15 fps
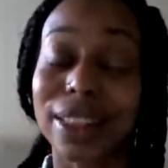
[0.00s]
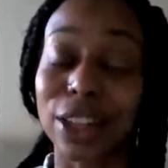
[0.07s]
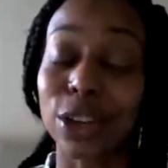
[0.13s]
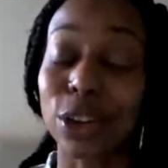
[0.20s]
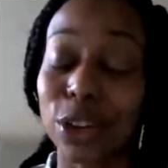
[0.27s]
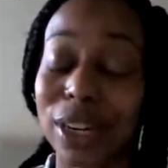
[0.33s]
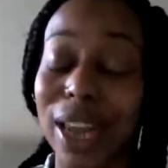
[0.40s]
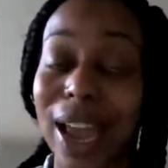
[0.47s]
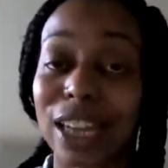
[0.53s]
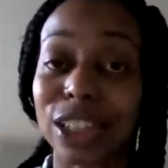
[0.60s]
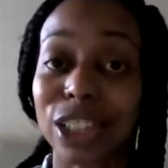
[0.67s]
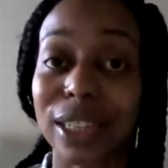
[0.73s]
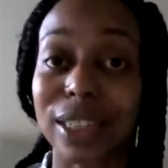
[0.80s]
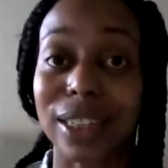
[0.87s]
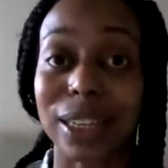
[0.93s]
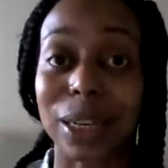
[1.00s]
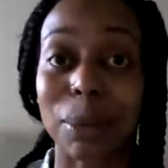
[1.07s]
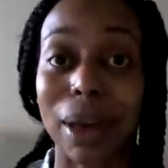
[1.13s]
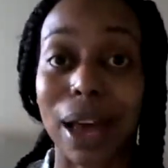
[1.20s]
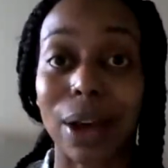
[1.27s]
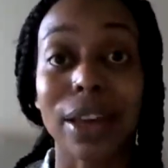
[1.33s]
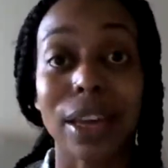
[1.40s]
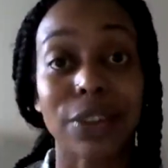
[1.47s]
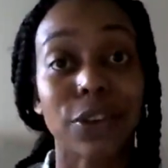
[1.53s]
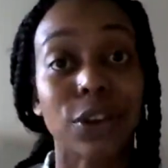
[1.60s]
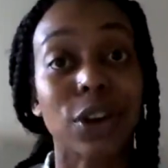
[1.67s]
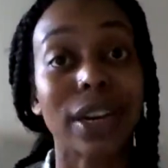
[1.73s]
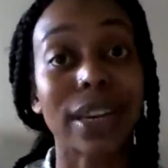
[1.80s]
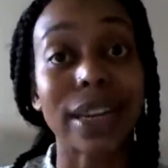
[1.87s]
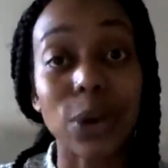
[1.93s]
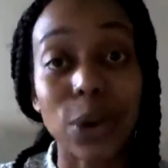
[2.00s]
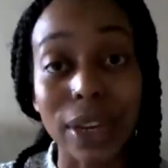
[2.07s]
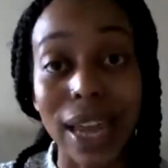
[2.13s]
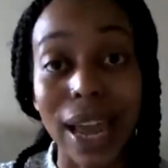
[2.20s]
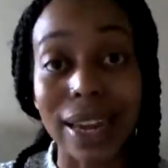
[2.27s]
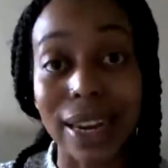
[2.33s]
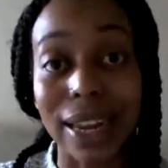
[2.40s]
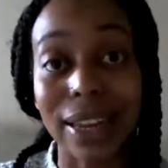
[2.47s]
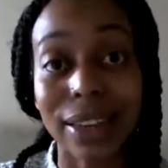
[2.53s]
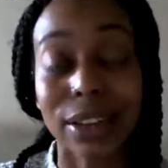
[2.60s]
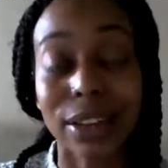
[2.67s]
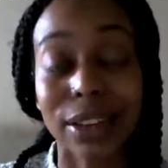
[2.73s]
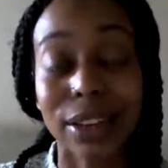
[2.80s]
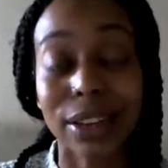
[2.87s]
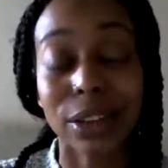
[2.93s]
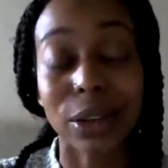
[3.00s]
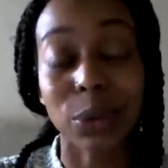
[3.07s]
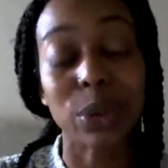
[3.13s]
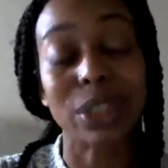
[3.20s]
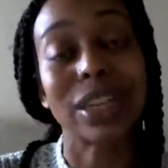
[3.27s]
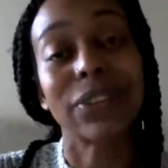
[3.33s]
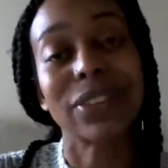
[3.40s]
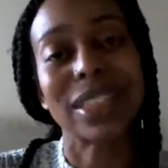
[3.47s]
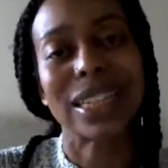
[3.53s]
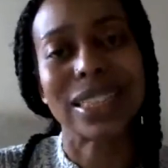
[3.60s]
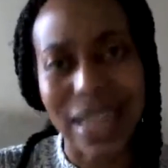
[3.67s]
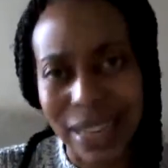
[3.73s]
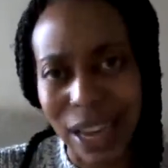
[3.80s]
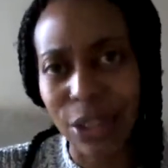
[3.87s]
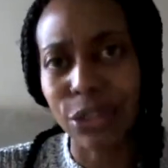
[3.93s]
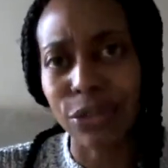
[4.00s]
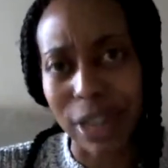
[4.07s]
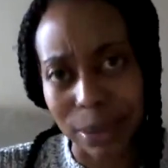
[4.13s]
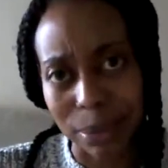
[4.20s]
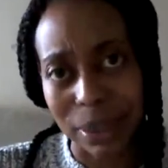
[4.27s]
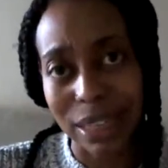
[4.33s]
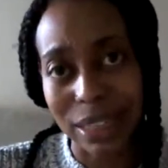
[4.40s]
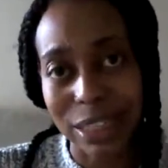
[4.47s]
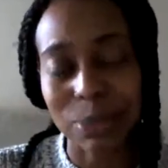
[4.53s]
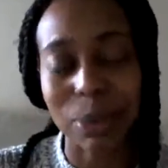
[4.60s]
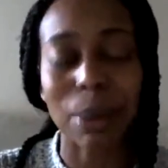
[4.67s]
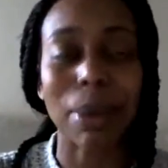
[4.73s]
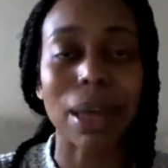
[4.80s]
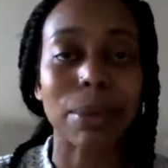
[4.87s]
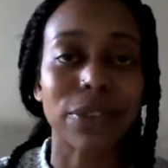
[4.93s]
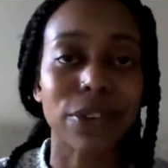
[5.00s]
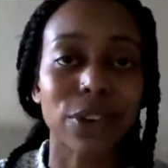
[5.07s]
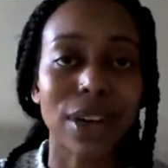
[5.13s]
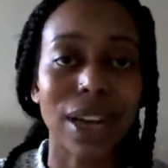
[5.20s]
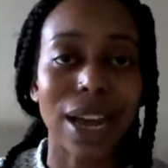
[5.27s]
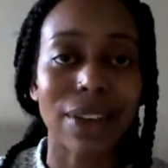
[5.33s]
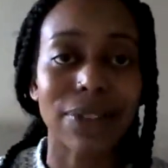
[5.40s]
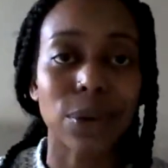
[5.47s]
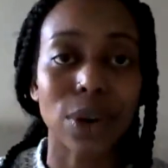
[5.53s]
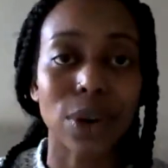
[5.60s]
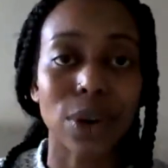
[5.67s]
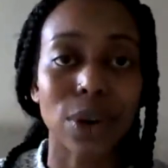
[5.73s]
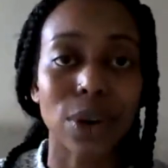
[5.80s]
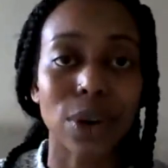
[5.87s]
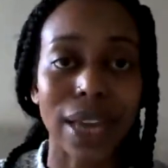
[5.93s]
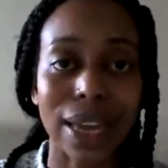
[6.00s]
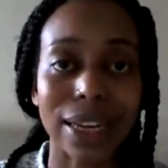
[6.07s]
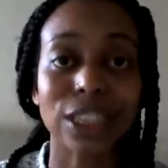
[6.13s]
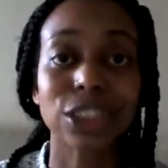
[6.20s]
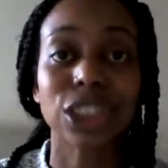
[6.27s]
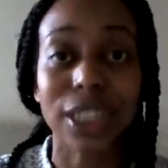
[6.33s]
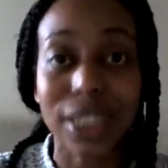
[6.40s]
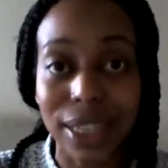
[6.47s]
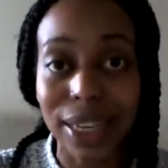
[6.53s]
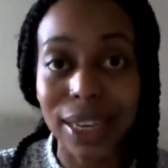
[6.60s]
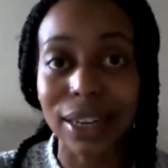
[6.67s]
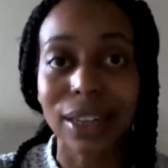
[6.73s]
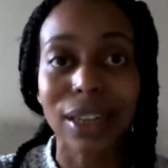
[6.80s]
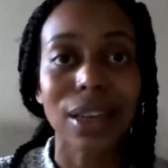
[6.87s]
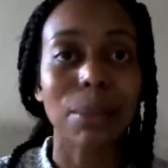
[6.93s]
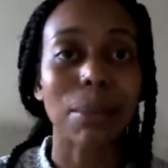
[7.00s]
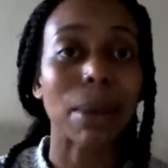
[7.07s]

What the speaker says: that you could actually think about, if you're going to eat organic, we definitely say take out the red meats, but maybe if you're going to have organic chicken,